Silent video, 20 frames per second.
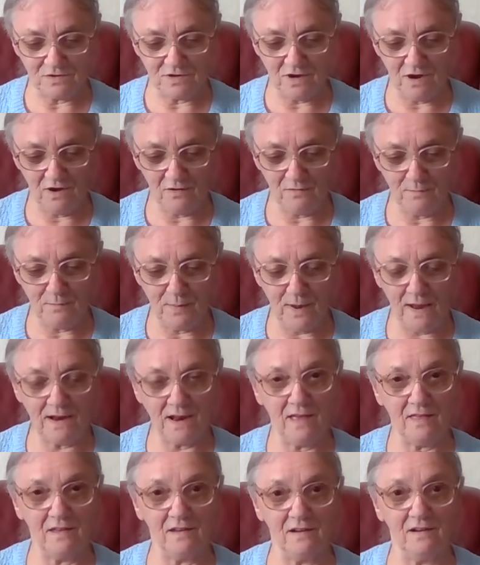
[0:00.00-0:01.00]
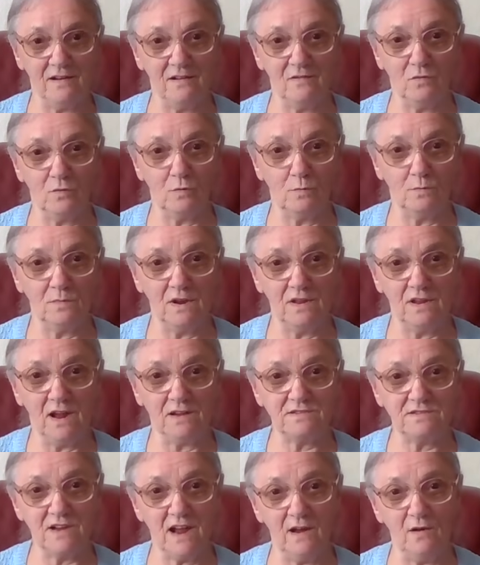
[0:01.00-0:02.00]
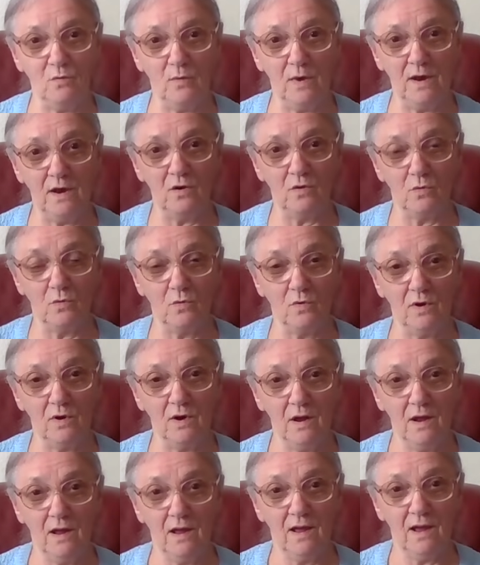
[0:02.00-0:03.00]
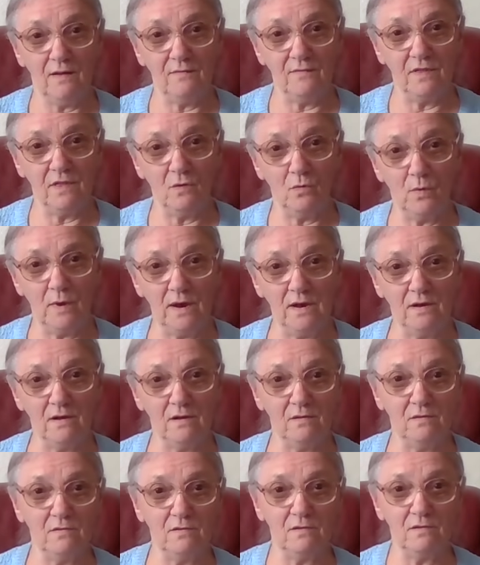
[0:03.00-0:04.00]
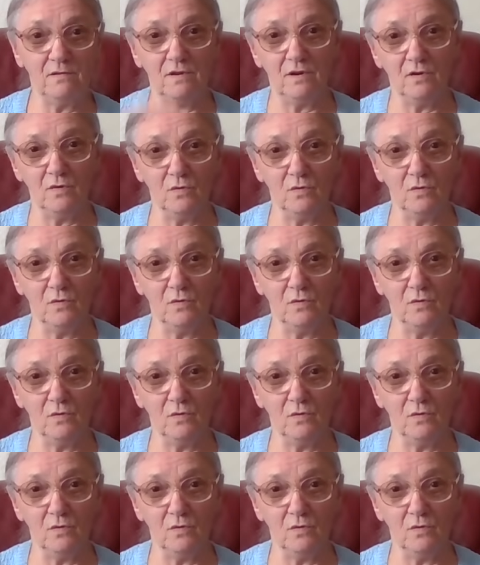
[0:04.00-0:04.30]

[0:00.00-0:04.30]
was a lot better than opening your side window and having the wind,